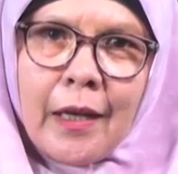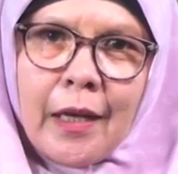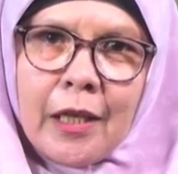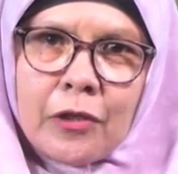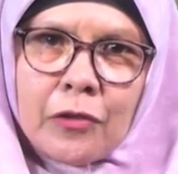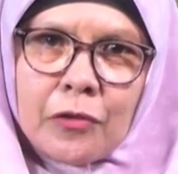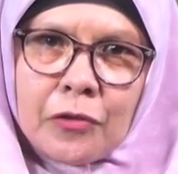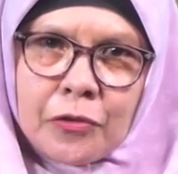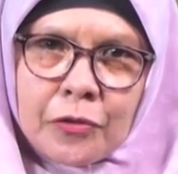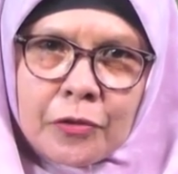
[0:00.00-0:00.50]

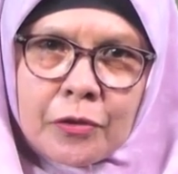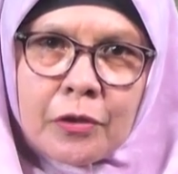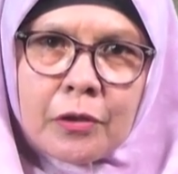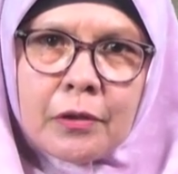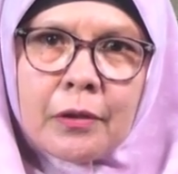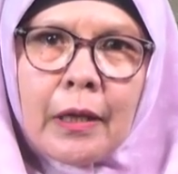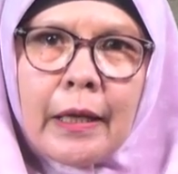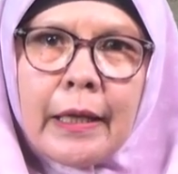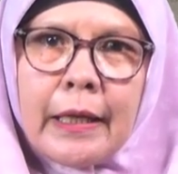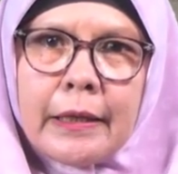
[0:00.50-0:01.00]
And the
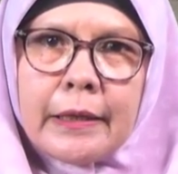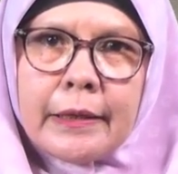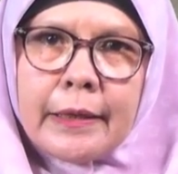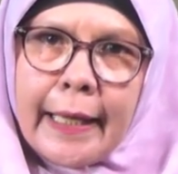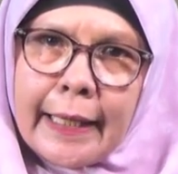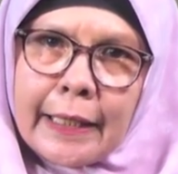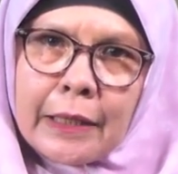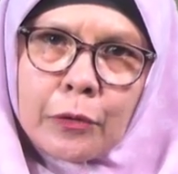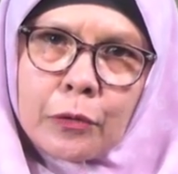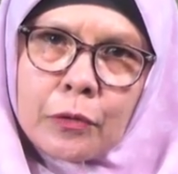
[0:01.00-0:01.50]
third,
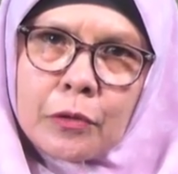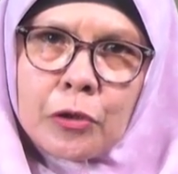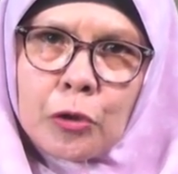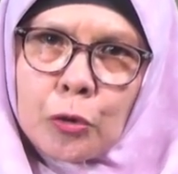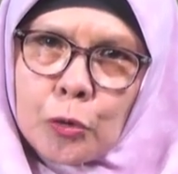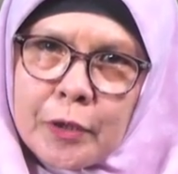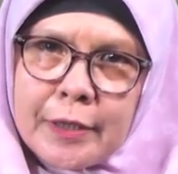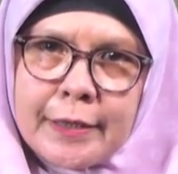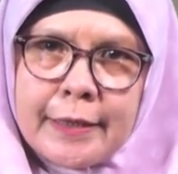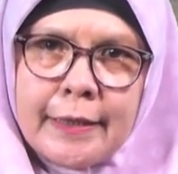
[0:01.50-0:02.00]
text
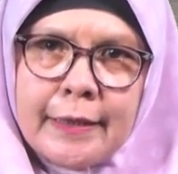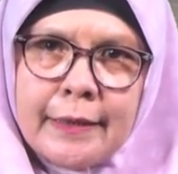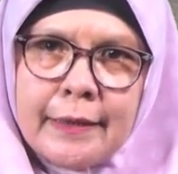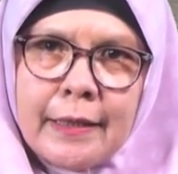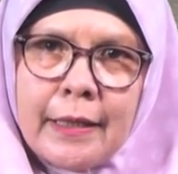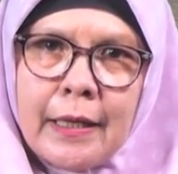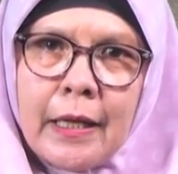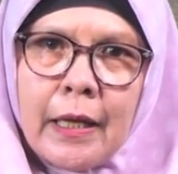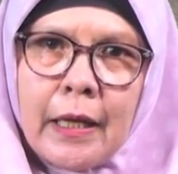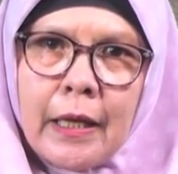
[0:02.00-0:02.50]
switching.
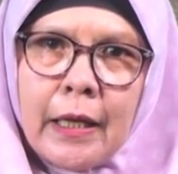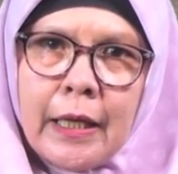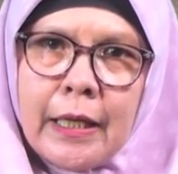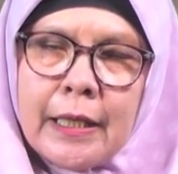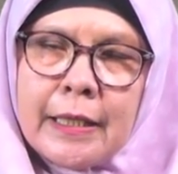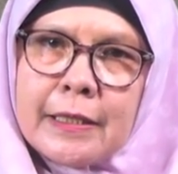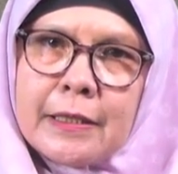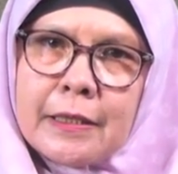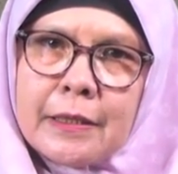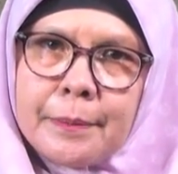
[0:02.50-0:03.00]

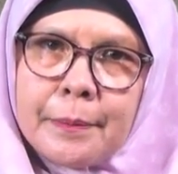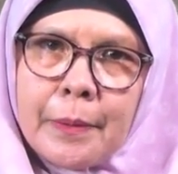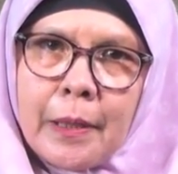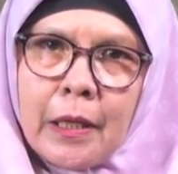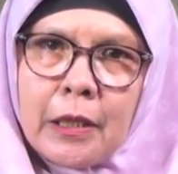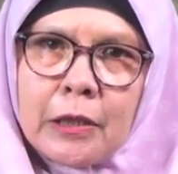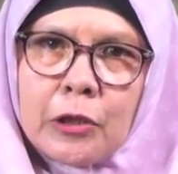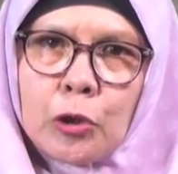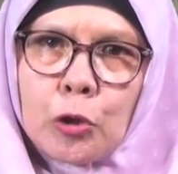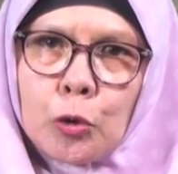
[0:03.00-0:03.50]
It's
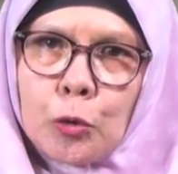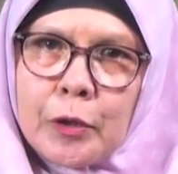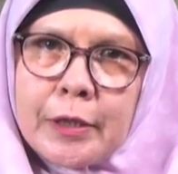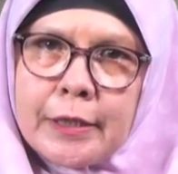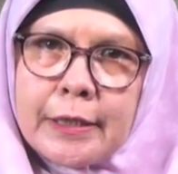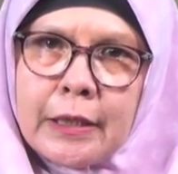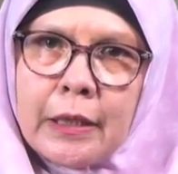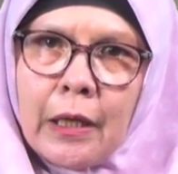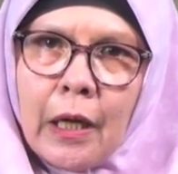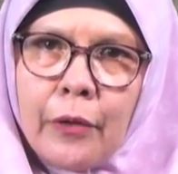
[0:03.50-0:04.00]
about
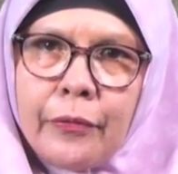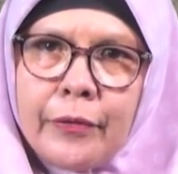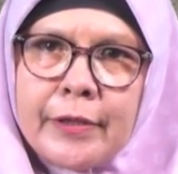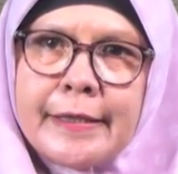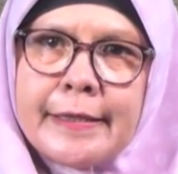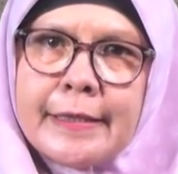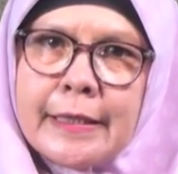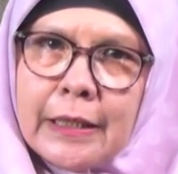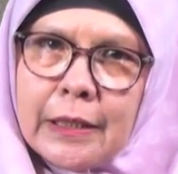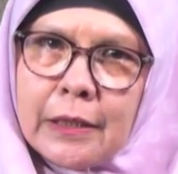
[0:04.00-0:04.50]
switching of a
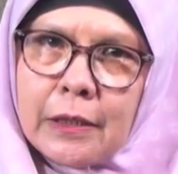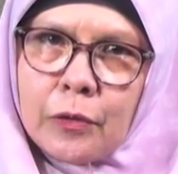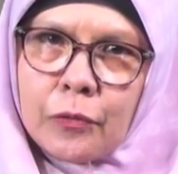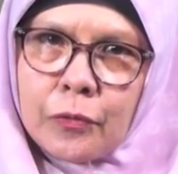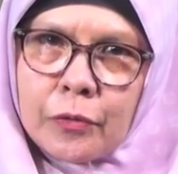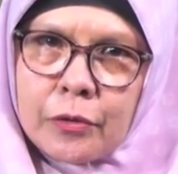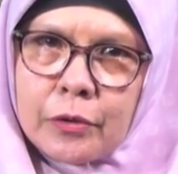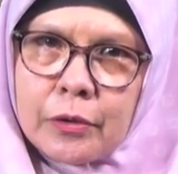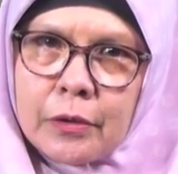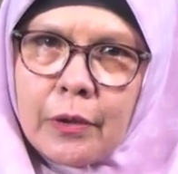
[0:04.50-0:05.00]
single
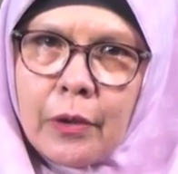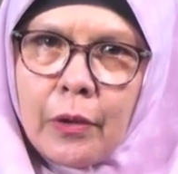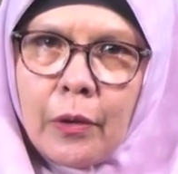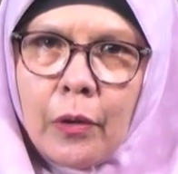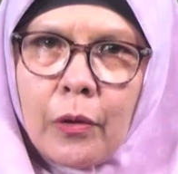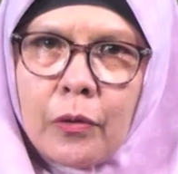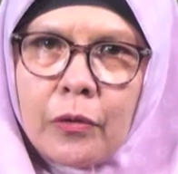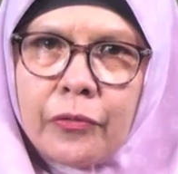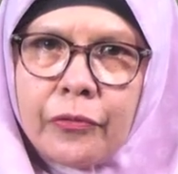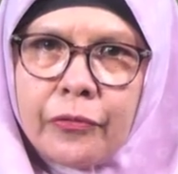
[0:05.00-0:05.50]
word
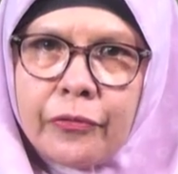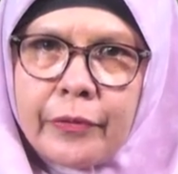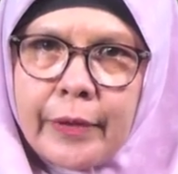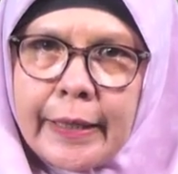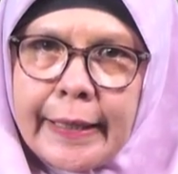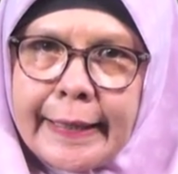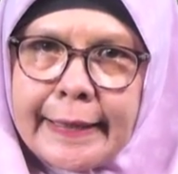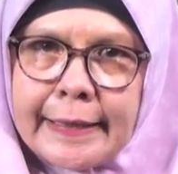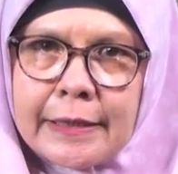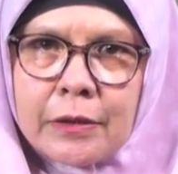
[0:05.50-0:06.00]
or
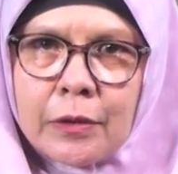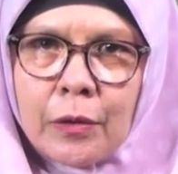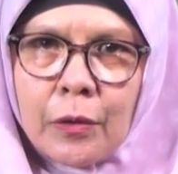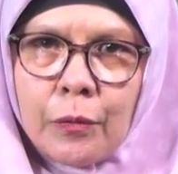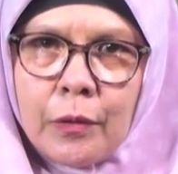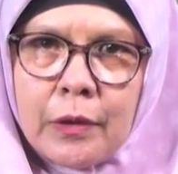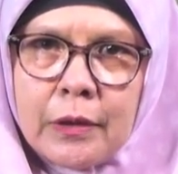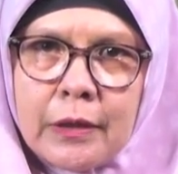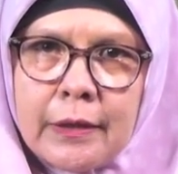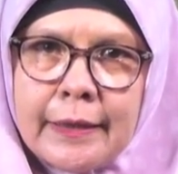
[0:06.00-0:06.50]
phrase
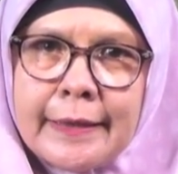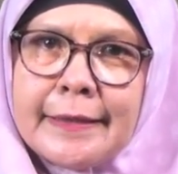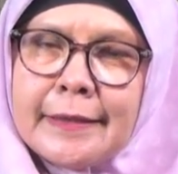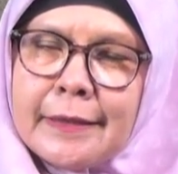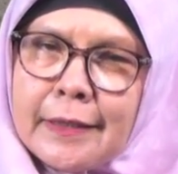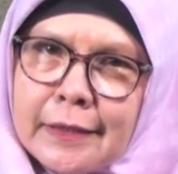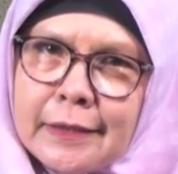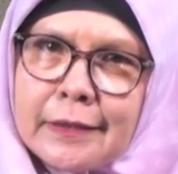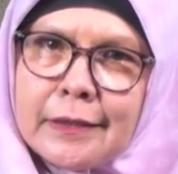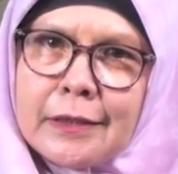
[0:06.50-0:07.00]
within a
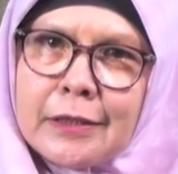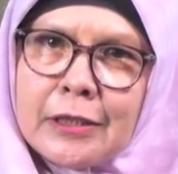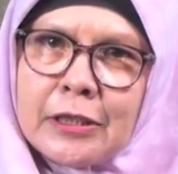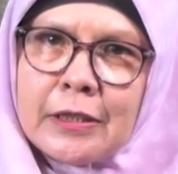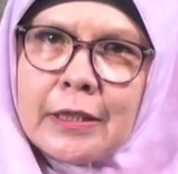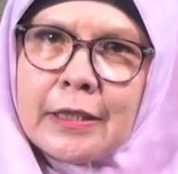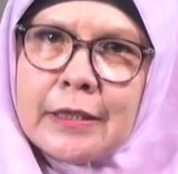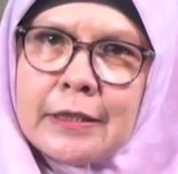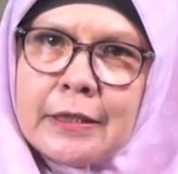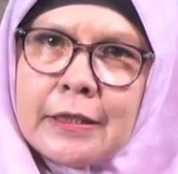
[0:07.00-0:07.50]
sentence,
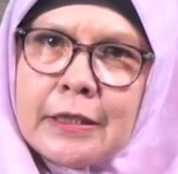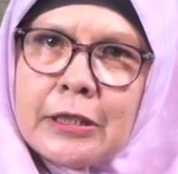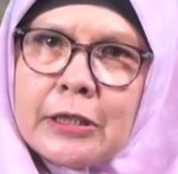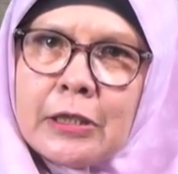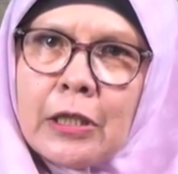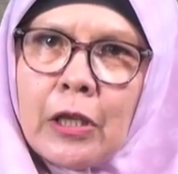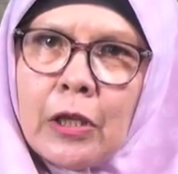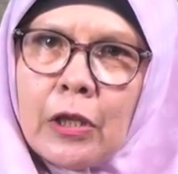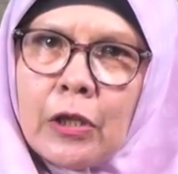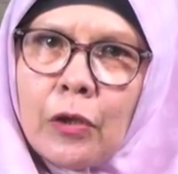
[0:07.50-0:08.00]
such
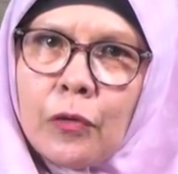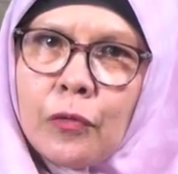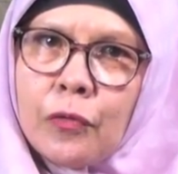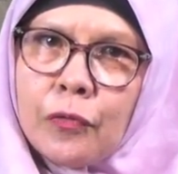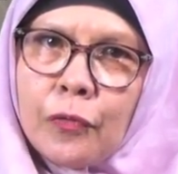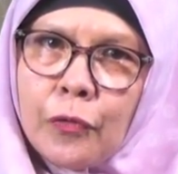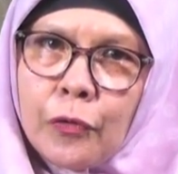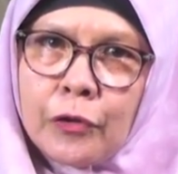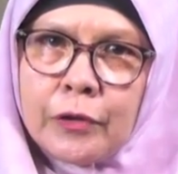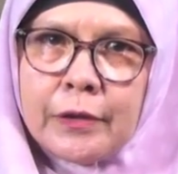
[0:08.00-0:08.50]
as the
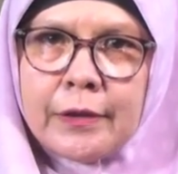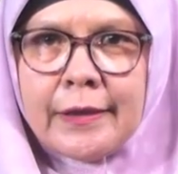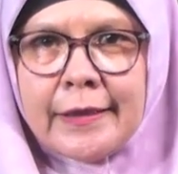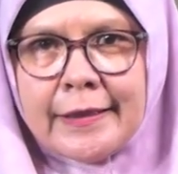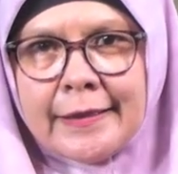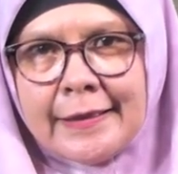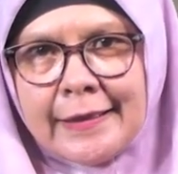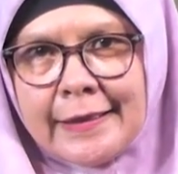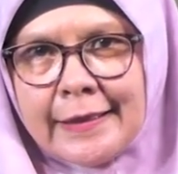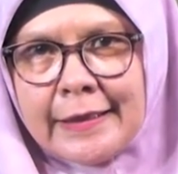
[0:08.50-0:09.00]
food
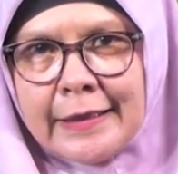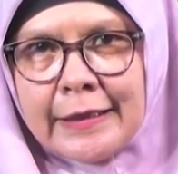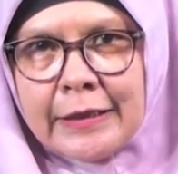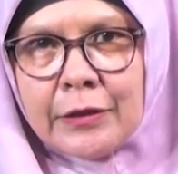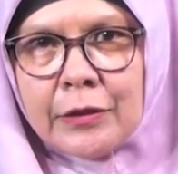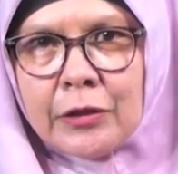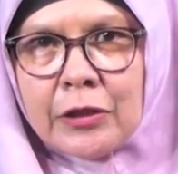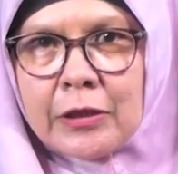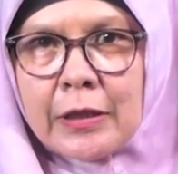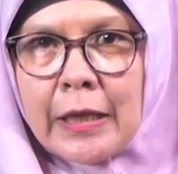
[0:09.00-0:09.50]
is
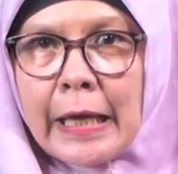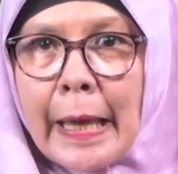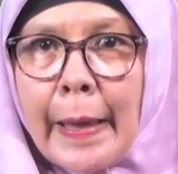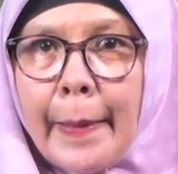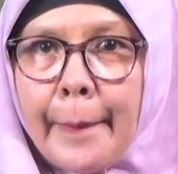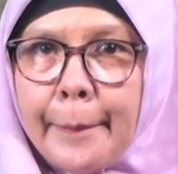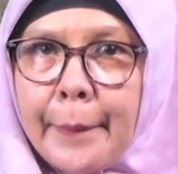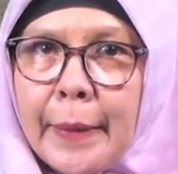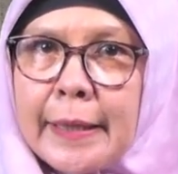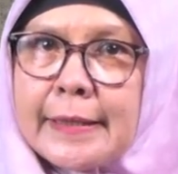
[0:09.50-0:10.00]
delicious,
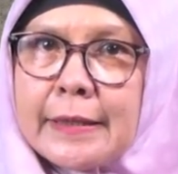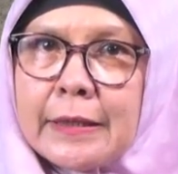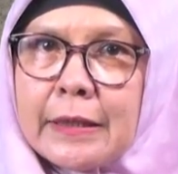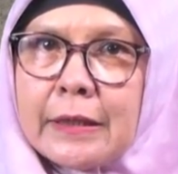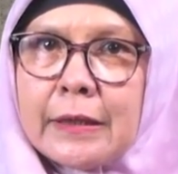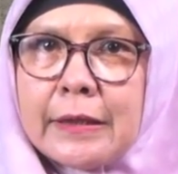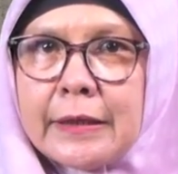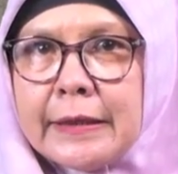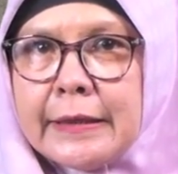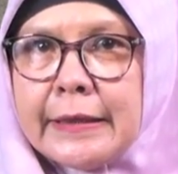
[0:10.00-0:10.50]

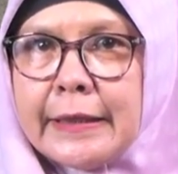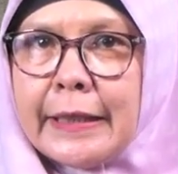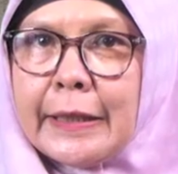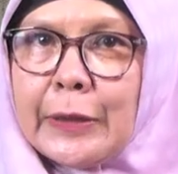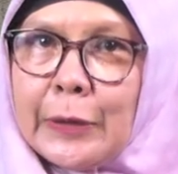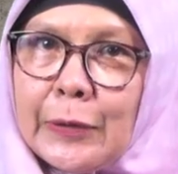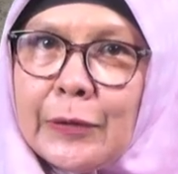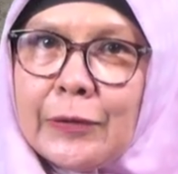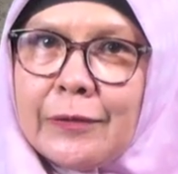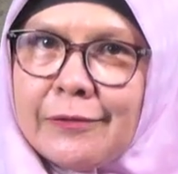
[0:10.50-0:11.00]
masakannya
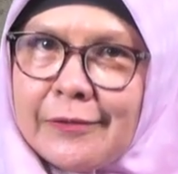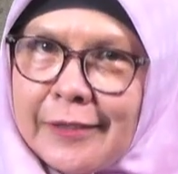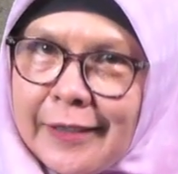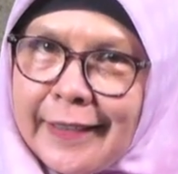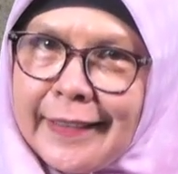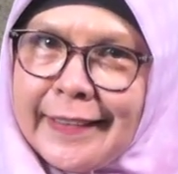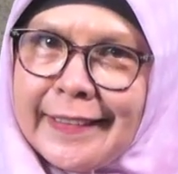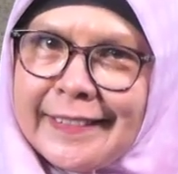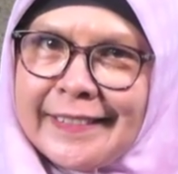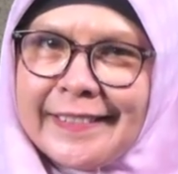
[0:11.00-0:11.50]
good,
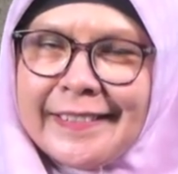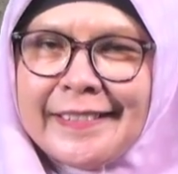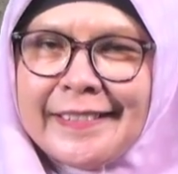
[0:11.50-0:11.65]
right?